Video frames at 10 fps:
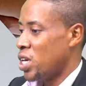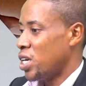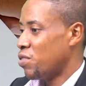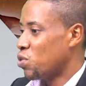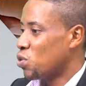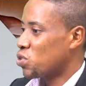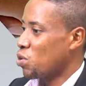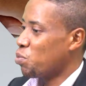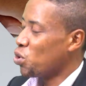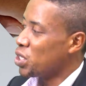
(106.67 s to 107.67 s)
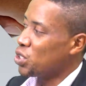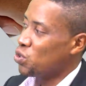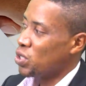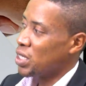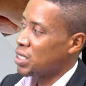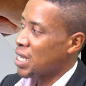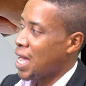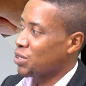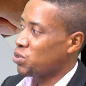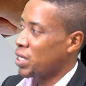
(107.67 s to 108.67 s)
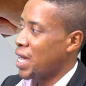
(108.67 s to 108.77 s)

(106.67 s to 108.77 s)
Even though some polling units, actually,